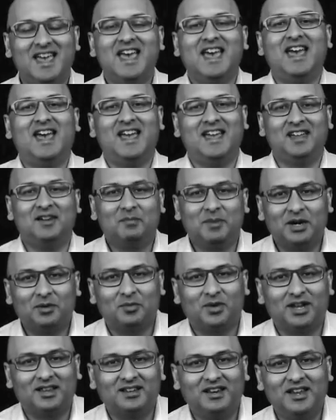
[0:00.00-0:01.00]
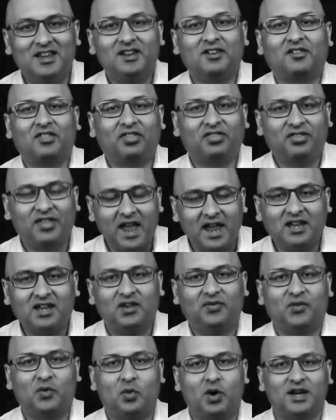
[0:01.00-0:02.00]
Hey, AMIR MURADALI here. Thank you
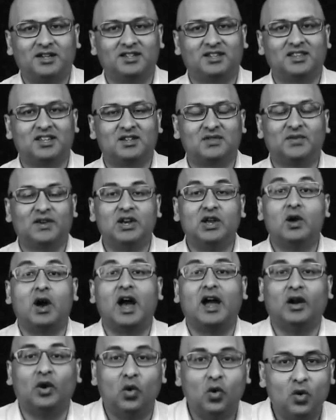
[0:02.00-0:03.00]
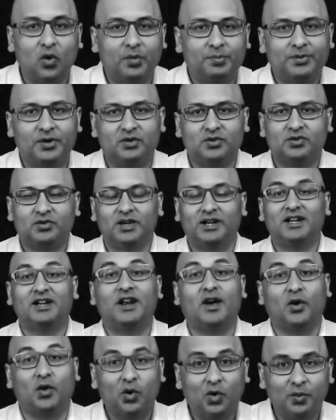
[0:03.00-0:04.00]
for watching this video. I hope you enjoyed it.
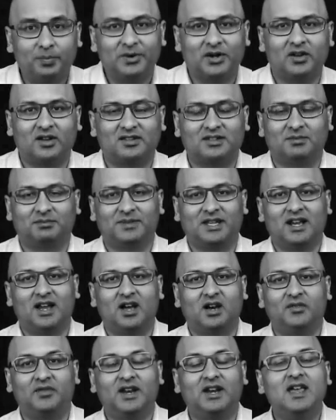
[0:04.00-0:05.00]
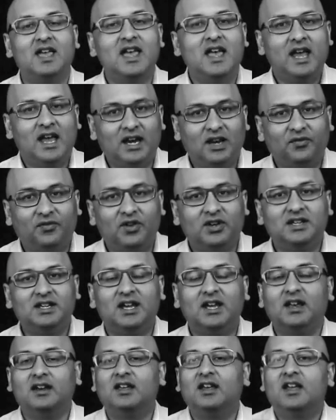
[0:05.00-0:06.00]
I hope you got something out of it. And if you
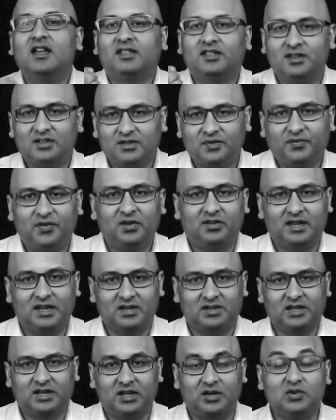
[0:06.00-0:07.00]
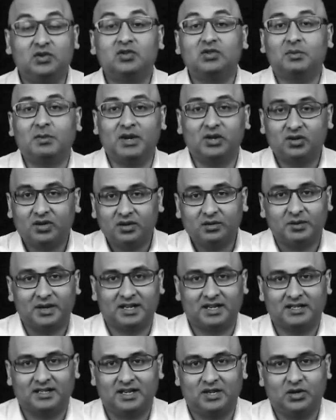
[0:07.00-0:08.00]
did, there's a few things you can do to make sure that we
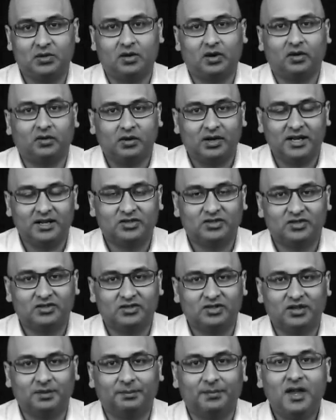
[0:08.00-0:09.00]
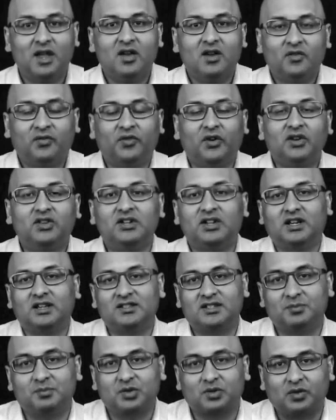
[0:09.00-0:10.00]
continue our relationship. First, you can
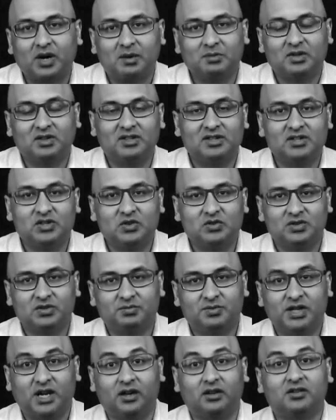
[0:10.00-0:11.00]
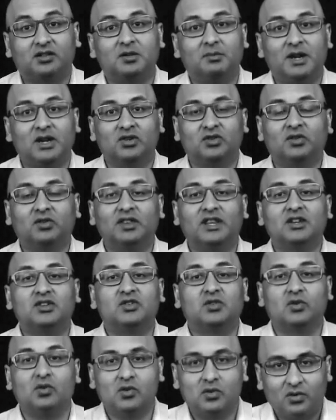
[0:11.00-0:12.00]
subscribe to this YouTube channel to make sure that
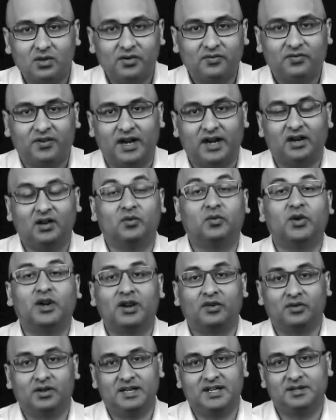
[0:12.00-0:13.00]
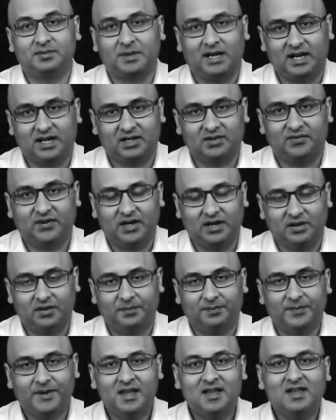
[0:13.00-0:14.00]
you're notified of when I release my next video.
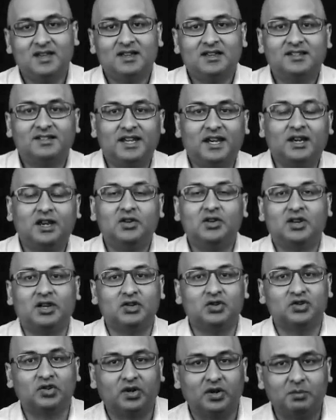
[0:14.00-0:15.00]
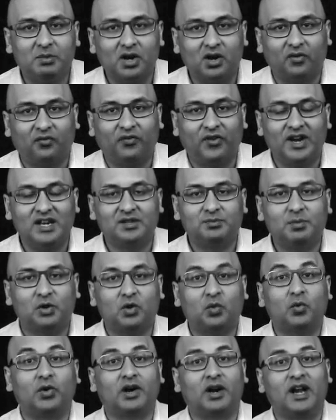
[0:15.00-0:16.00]
Second, you can join me on
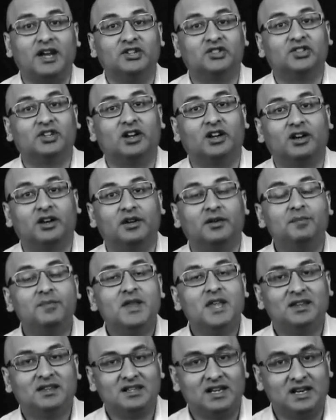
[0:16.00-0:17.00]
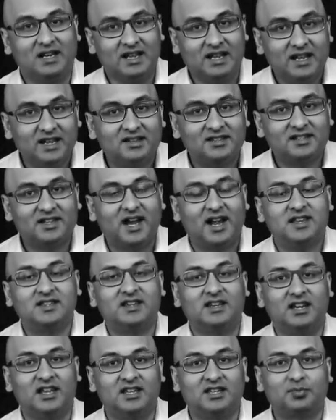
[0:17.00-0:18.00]
Facebook, where I share daily insights
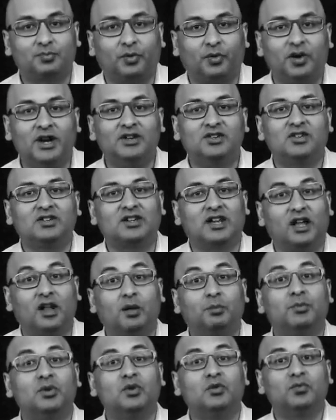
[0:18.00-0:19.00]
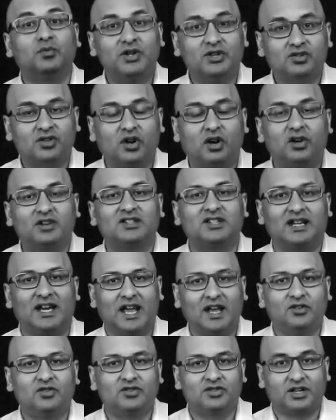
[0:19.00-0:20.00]
and inspiration to help you recharge and
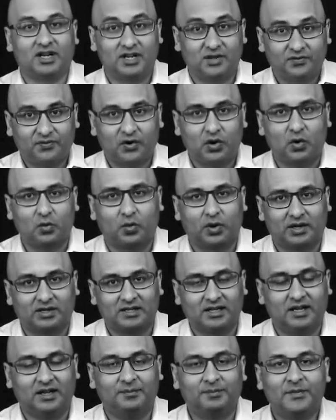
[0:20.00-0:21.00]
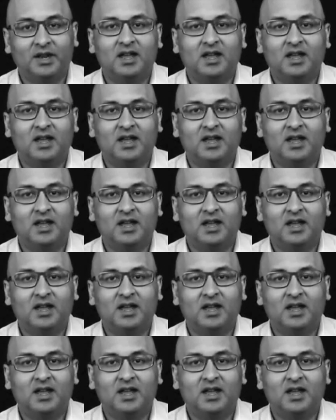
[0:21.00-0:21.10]
energize for your workday.